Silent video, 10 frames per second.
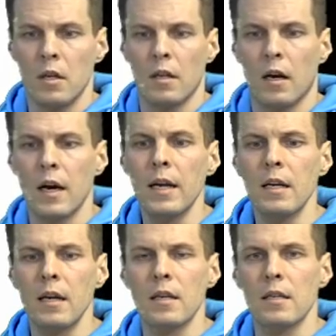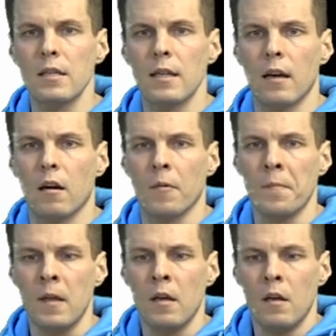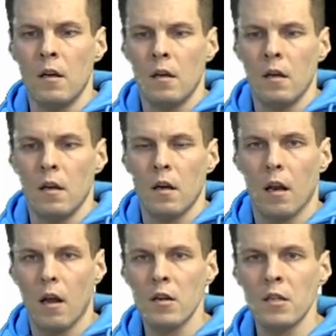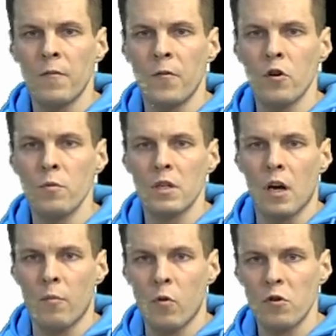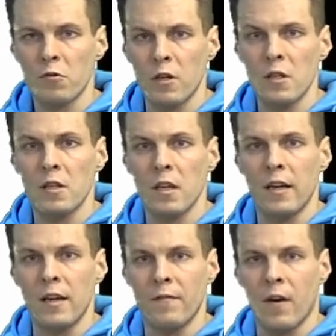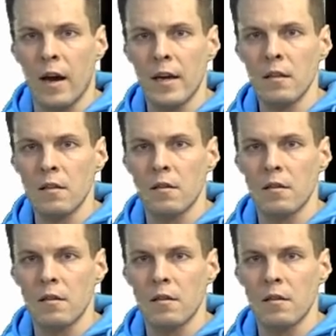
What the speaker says: The idea is that larger firms are more statistically deviant,